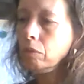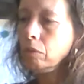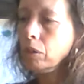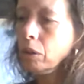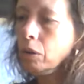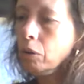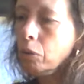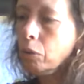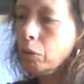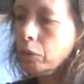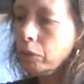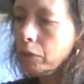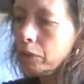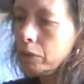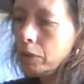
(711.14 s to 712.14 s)
I'll hold
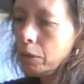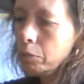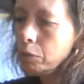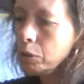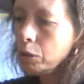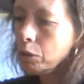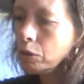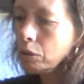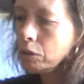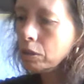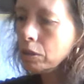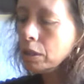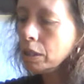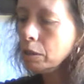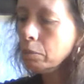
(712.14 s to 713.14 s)
this up so you can
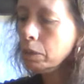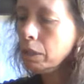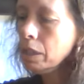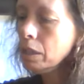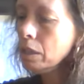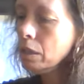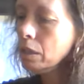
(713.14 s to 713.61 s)
see me.